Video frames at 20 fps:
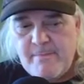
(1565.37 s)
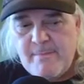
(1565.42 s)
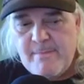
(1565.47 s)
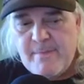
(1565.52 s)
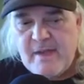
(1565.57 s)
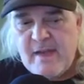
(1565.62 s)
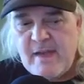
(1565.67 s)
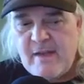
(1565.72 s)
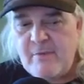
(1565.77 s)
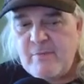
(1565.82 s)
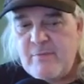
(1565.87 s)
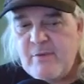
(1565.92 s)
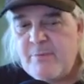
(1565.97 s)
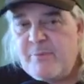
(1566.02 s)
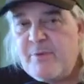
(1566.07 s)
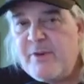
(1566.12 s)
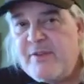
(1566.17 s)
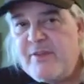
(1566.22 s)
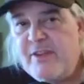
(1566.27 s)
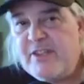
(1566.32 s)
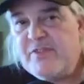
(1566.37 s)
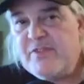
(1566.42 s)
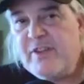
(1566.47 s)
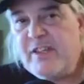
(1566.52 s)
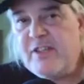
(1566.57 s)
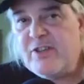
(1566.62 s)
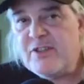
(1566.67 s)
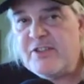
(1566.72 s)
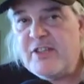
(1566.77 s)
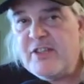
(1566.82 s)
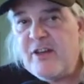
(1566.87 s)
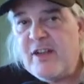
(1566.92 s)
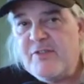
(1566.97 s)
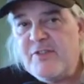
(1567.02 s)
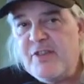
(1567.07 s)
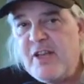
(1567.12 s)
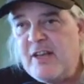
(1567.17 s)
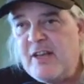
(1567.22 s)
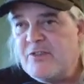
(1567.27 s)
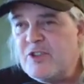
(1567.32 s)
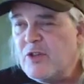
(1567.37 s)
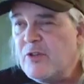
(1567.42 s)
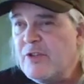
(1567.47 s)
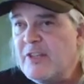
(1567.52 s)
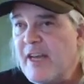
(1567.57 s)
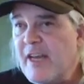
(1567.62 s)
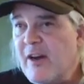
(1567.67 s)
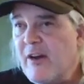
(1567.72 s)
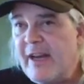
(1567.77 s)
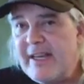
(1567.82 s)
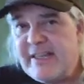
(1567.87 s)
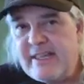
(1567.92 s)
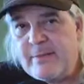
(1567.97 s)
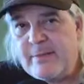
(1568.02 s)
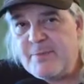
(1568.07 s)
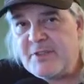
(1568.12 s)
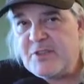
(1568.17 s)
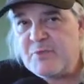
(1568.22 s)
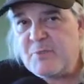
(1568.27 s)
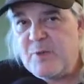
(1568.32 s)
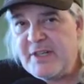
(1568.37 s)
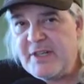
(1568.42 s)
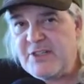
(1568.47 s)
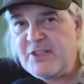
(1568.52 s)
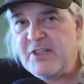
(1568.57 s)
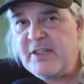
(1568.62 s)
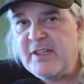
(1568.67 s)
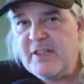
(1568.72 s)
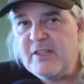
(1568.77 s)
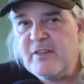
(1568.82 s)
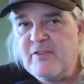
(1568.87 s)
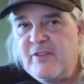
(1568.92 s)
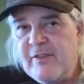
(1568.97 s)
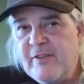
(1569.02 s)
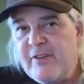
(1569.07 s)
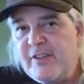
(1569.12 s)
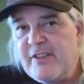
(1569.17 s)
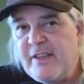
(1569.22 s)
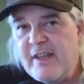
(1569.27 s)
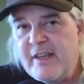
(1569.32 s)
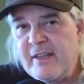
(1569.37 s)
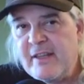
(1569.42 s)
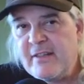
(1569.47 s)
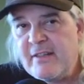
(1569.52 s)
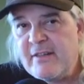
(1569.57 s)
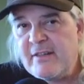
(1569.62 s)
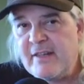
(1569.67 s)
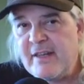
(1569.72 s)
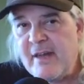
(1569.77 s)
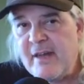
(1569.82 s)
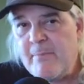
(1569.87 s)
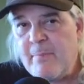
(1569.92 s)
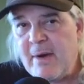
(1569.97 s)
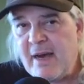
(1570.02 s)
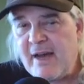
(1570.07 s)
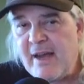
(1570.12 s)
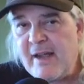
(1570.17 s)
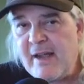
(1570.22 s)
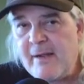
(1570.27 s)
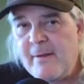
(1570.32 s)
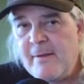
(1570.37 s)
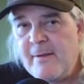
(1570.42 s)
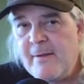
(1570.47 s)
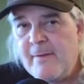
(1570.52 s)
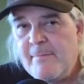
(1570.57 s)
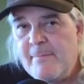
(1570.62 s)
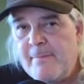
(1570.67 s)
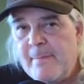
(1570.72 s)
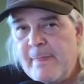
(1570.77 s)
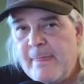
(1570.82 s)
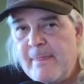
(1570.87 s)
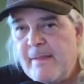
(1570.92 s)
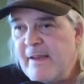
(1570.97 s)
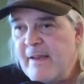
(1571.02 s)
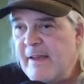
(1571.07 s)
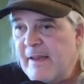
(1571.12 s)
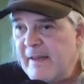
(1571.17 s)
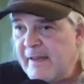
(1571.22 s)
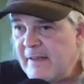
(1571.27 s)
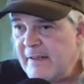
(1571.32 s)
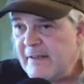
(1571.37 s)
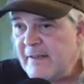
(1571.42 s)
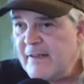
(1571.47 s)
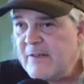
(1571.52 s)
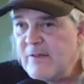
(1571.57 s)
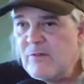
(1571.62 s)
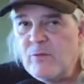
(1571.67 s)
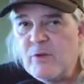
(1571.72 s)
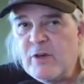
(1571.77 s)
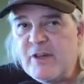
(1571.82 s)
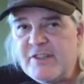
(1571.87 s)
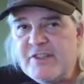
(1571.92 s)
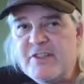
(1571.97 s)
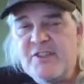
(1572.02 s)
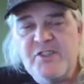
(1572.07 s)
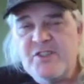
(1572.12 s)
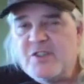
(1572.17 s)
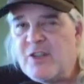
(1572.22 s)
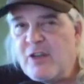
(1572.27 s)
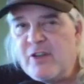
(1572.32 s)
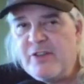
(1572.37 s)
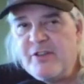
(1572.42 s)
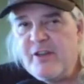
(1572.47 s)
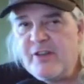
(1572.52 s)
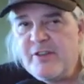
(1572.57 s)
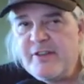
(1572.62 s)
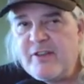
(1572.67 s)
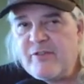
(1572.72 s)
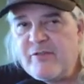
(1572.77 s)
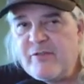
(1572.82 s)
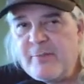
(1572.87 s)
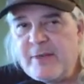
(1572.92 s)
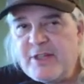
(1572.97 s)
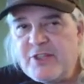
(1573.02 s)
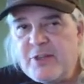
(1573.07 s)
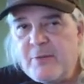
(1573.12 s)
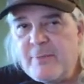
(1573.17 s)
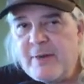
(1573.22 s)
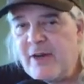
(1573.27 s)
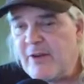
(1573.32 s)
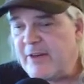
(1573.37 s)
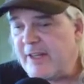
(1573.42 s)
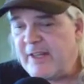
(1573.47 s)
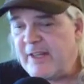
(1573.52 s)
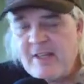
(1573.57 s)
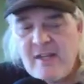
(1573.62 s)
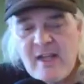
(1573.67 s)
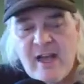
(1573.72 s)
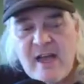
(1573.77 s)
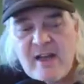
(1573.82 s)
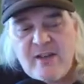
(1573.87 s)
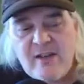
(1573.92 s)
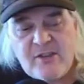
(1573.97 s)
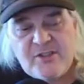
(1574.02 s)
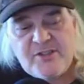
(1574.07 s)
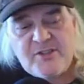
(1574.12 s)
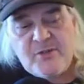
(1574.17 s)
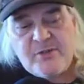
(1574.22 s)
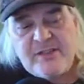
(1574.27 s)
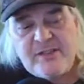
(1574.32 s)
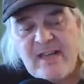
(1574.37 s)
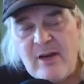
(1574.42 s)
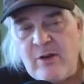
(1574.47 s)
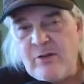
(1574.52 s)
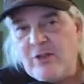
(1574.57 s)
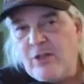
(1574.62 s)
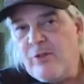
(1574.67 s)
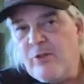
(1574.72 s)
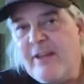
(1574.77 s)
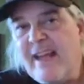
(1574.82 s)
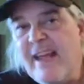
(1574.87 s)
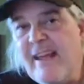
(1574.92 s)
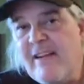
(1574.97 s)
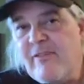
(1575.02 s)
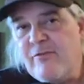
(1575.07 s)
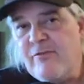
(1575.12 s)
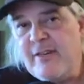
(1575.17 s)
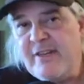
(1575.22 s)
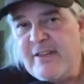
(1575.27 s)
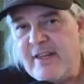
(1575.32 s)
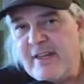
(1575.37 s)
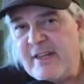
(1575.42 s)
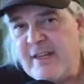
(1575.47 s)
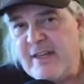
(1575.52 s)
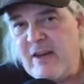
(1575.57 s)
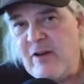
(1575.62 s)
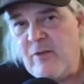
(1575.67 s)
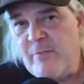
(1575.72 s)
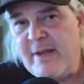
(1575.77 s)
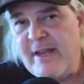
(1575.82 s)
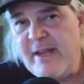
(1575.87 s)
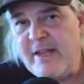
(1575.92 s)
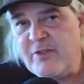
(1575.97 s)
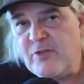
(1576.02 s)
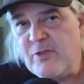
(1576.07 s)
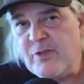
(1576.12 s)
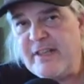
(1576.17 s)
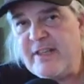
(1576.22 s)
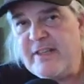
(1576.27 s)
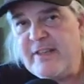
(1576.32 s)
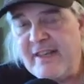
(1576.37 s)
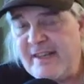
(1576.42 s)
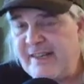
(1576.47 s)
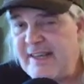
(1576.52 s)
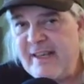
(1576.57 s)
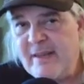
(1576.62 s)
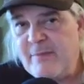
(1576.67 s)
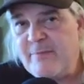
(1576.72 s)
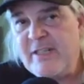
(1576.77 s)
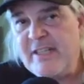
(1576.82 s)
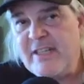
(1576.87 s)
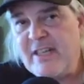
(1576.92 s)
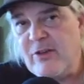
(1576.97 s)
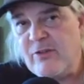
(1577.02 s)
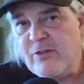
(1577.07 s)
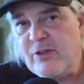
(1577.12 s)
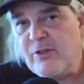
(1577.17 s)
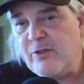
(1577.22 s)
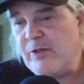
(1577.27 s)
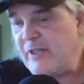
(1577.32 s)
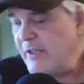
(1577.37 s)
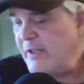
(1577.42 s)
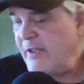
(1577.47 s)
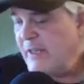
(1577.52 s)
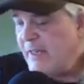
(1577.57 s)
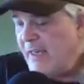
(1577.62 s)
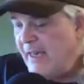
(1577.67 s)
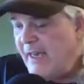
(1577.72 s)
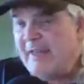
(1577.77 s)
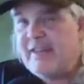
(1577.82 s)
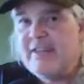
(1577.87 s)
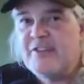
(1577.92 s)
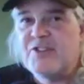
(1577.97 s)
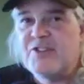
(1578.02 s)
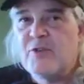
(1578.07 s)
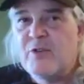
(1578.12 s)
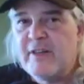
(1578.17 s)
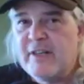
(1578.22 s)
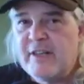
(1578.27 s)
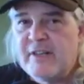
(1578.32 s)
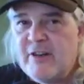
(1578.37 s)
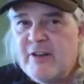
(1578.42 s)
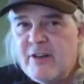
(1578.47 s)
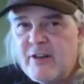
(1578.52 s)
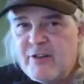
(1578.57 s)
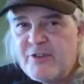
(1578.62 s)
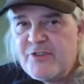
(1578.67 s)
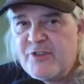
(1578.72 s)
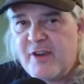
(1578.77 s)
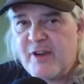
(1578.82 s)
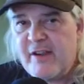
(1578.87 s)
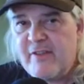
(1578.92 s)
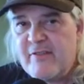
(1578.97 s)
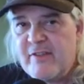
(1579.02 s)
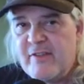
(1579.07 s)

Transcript: On previous videos here, I've showed you how I keep a spreadsheet of everything that I buy and where it's installed and all the information about it. I also download everything now manually that can be downloaded, and I store it on a hard drive.